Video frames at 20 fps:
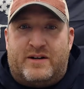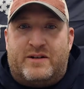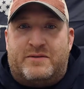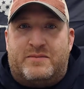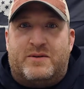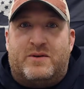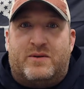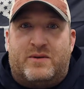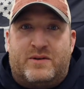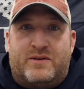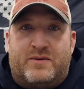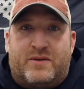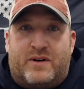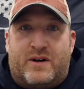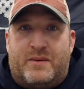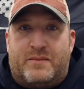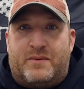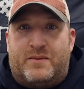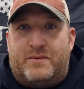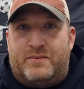He's been doing this for a
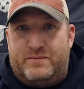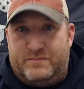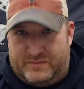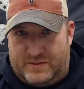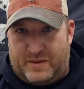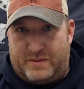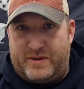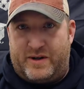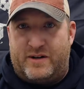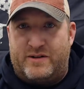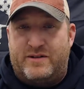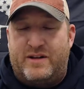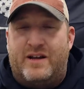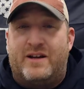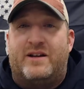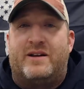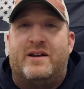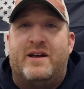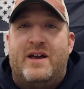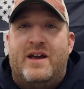couple years, and
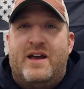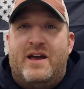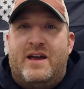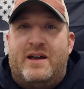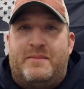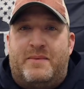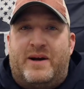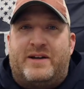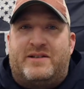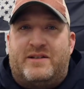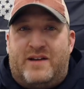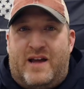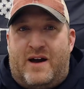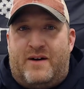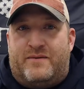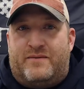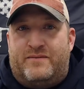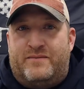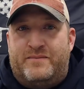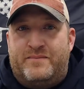he breaks it
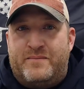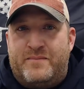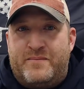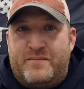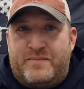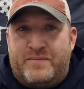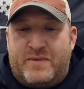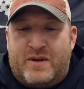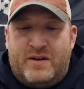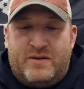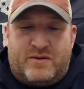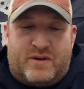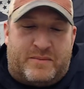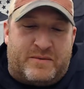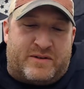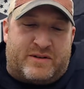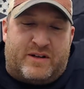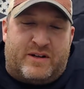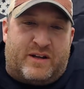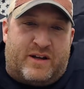down. So I'm
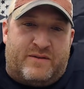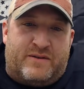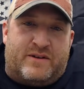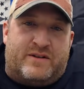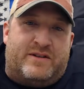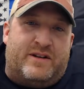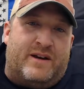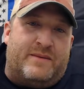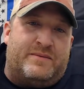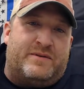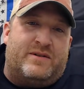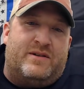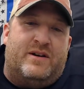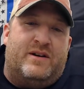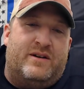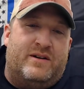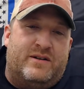just going to give you the tips.